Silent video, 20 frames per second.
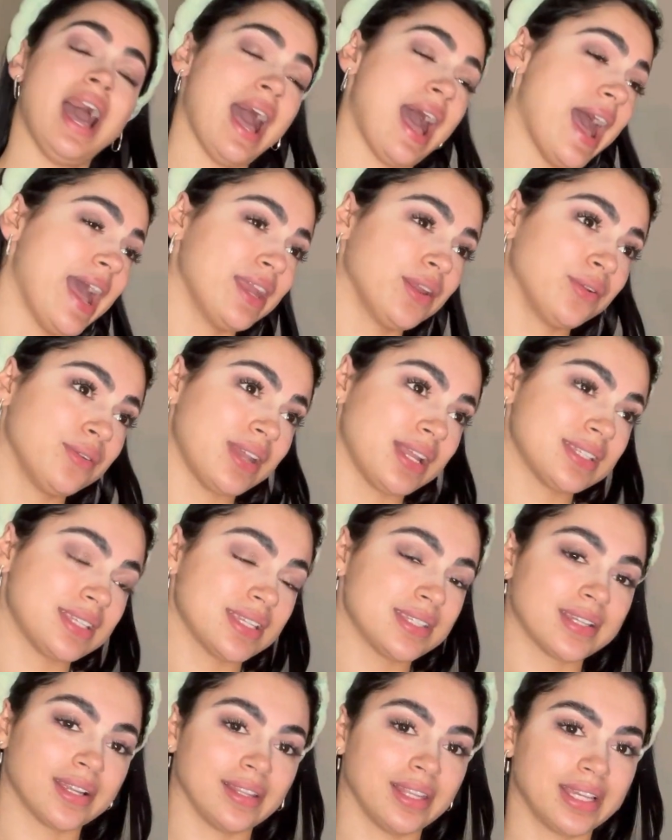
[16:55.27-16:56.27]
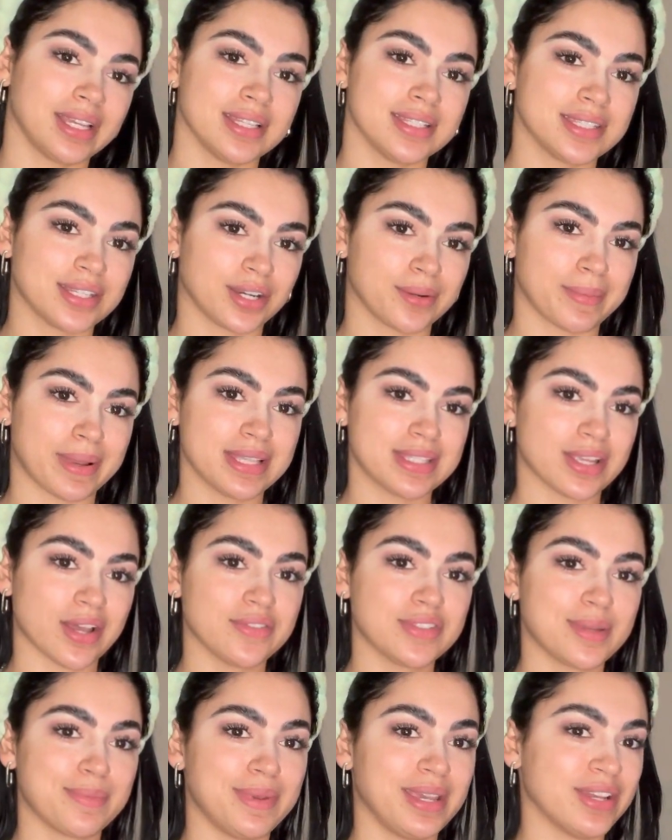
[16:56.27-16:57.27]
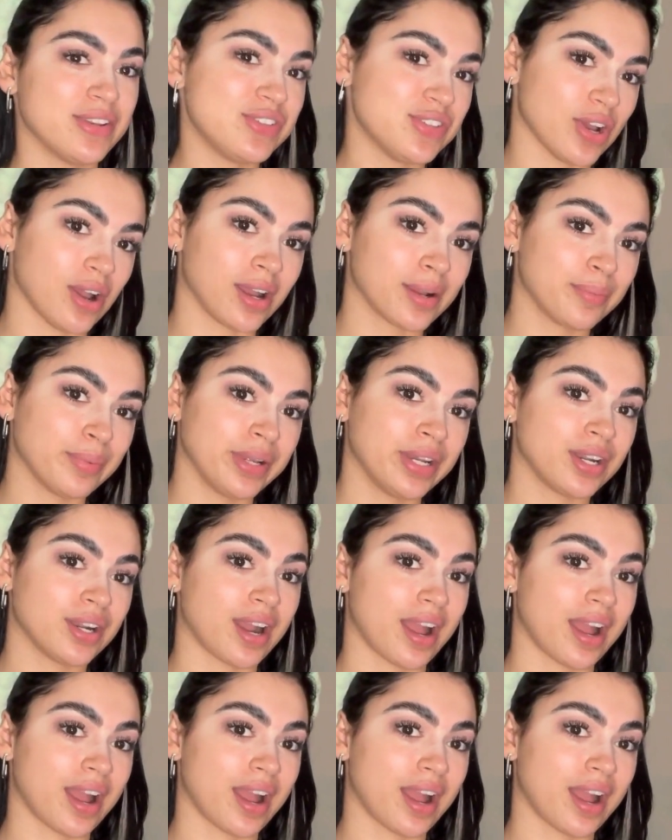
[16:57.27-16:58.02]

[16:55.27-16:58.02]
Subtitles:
I don't necessarily consider myself to be a dog breeder.